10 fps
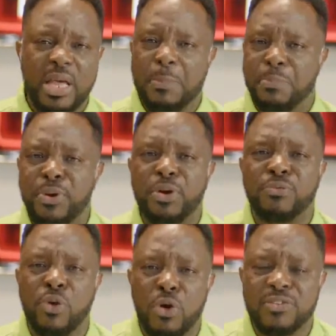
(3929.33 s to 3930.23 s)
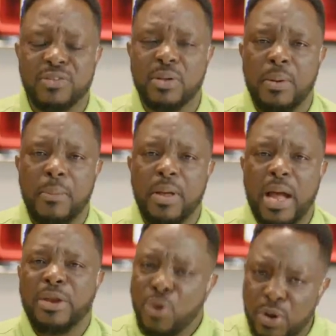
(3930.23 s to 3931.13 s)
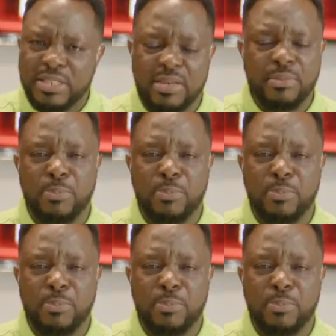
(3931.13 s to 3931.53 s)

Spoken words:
a period of God's anointing,